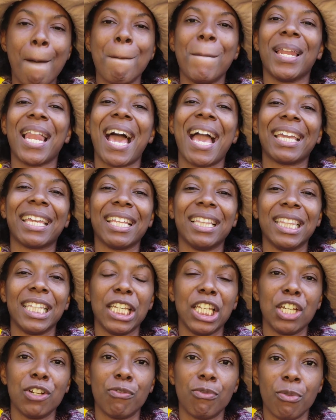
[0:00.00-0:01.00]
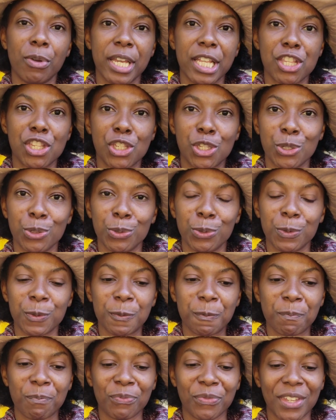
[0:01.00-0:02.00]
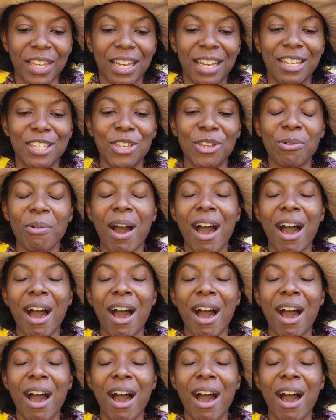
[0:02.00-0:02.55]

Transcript: but I can live with 2. You